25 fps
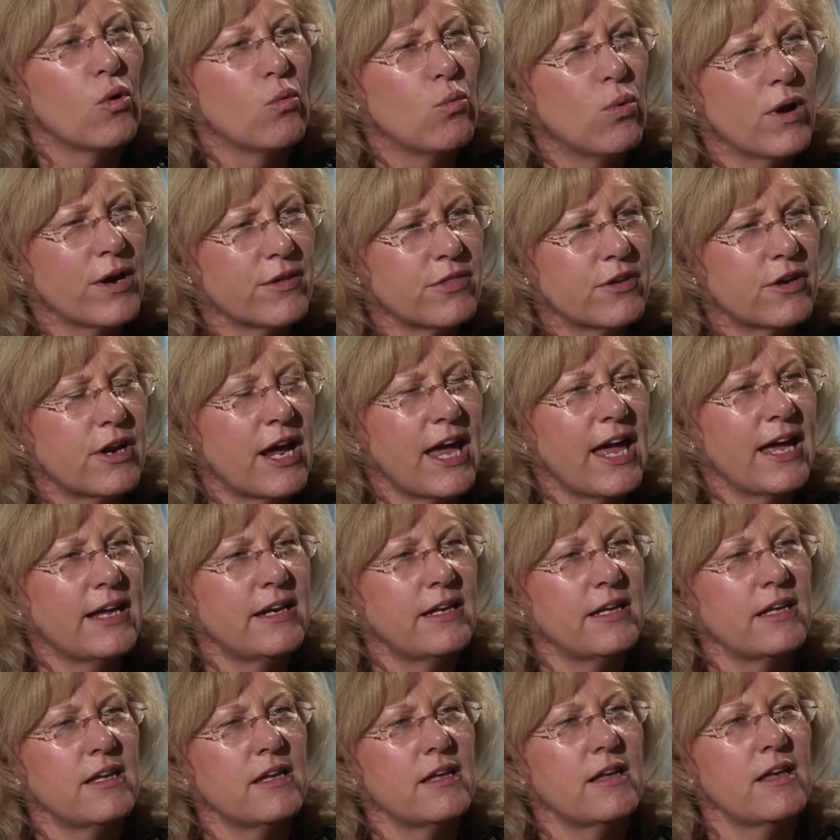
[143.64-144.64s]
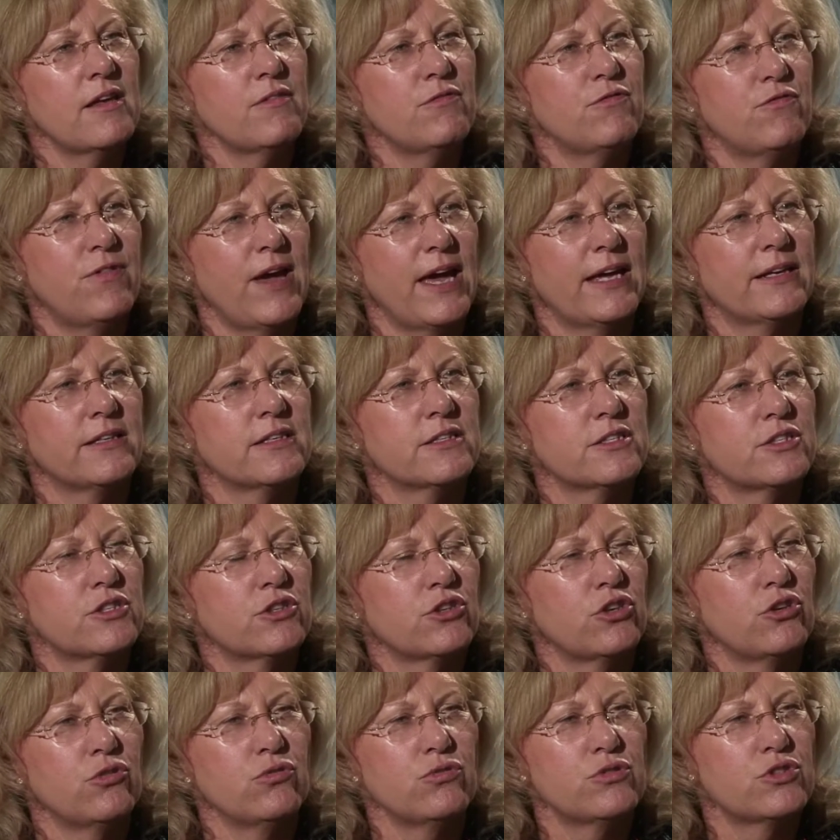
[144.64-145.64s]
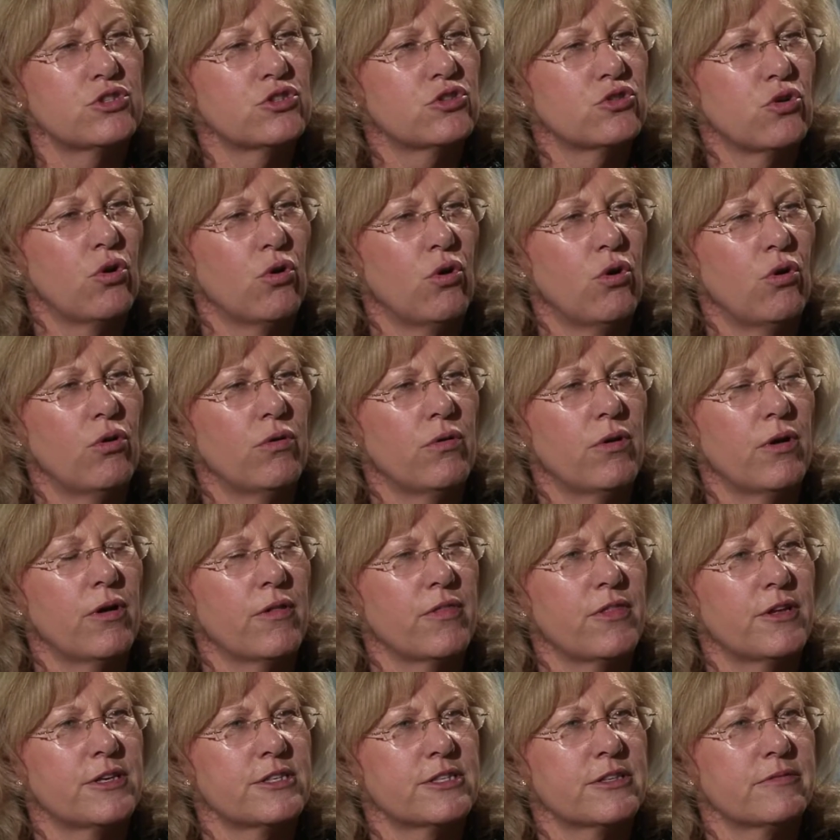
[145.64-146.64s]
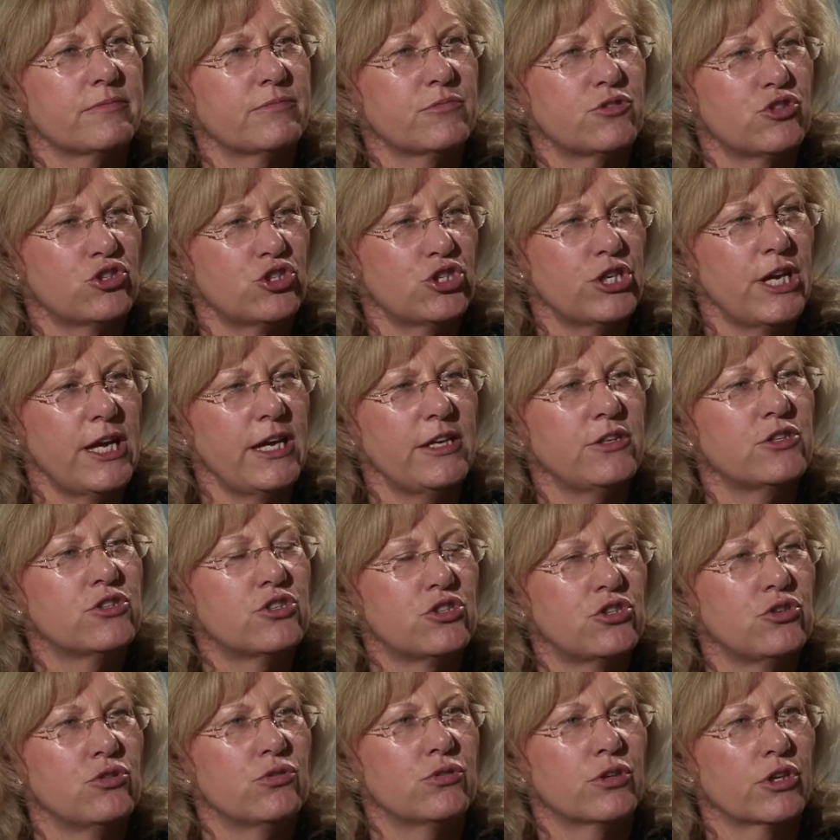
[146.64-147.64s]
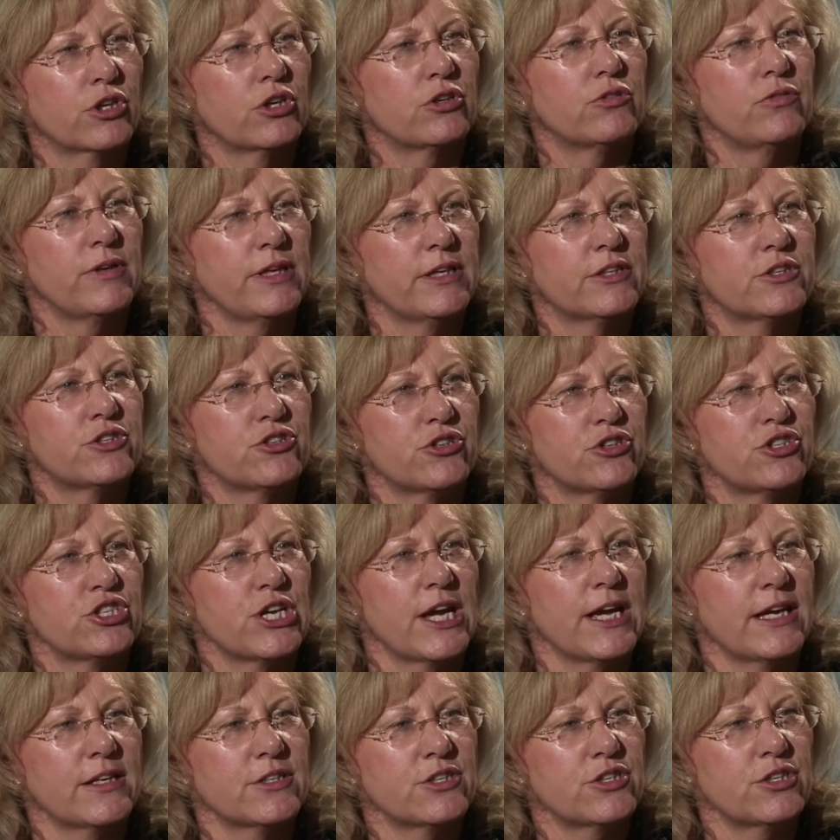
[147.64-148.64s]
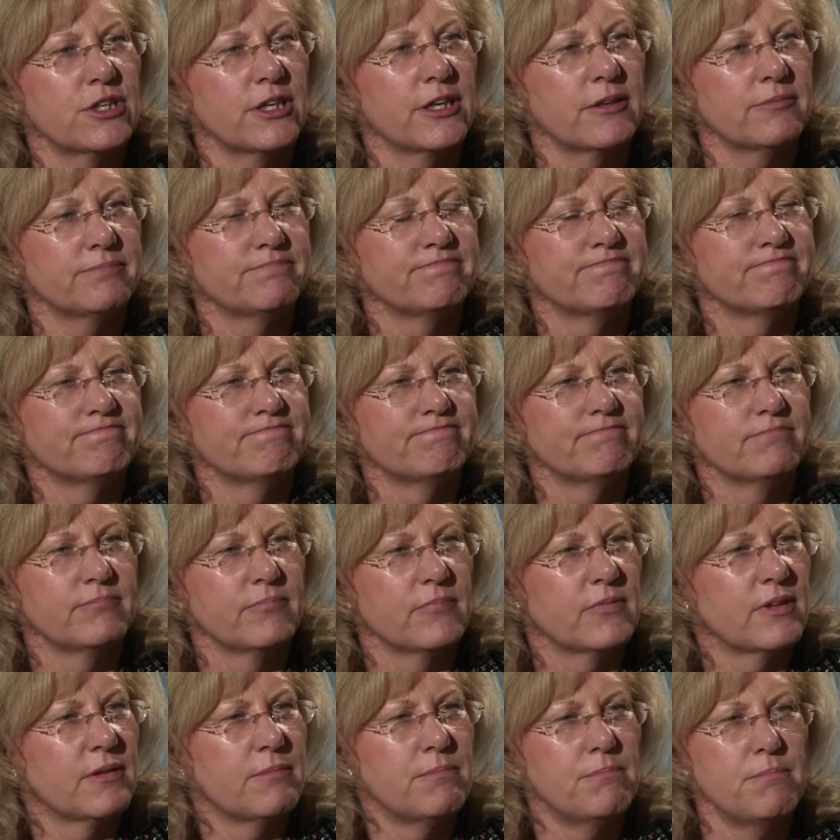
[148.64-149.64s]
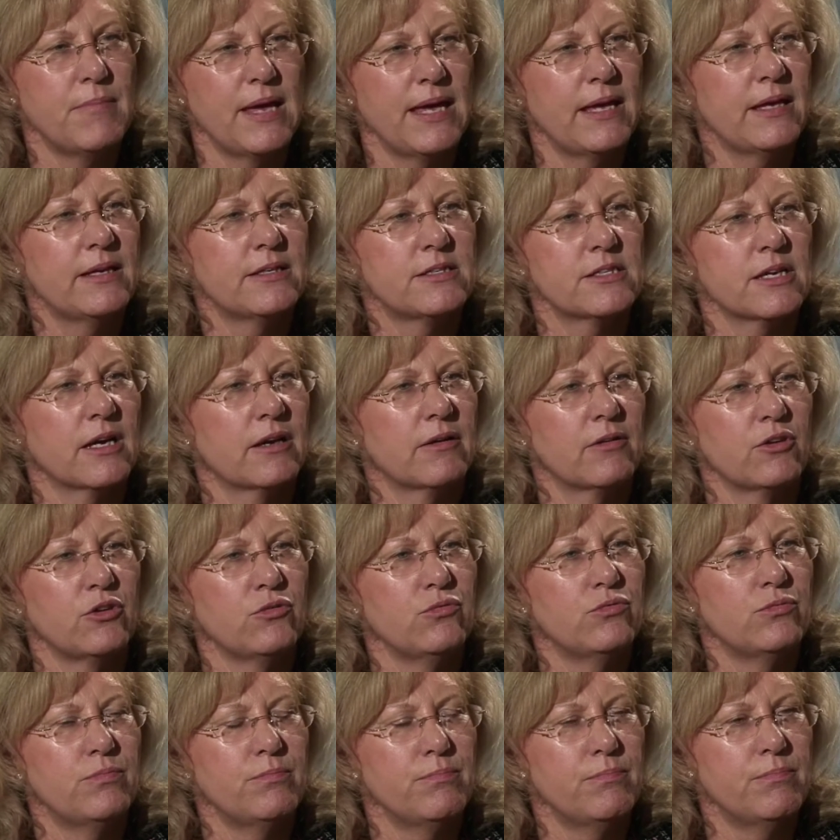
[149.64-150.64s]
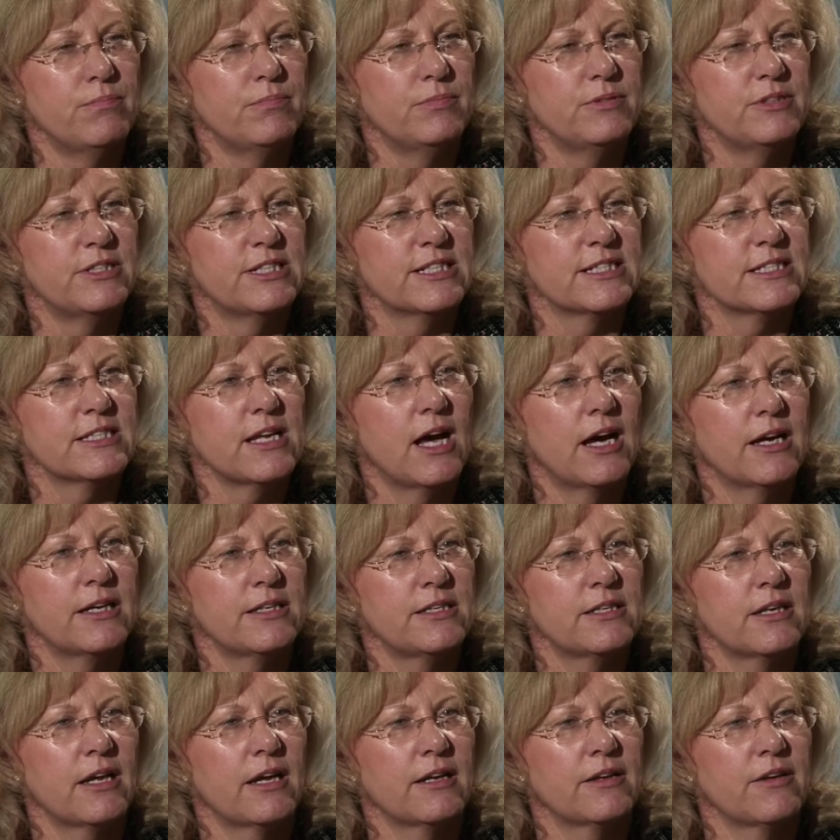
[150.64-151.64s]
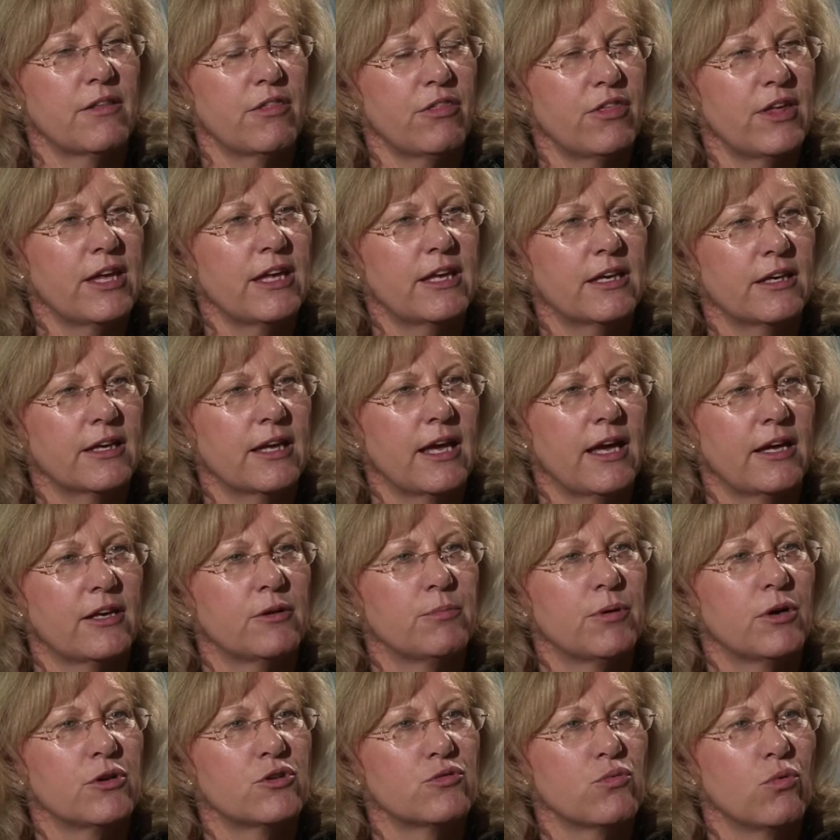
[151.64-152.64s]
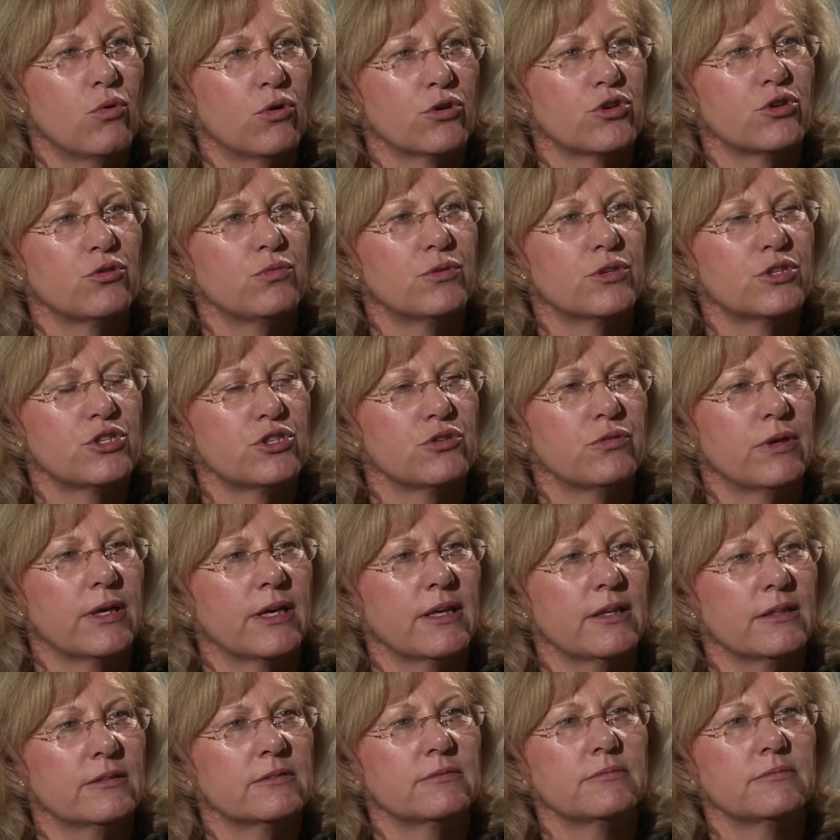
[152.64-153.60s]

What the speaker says: Were there any events that you saw that changed your career trajectory, that made you decide and think again about what you were doing?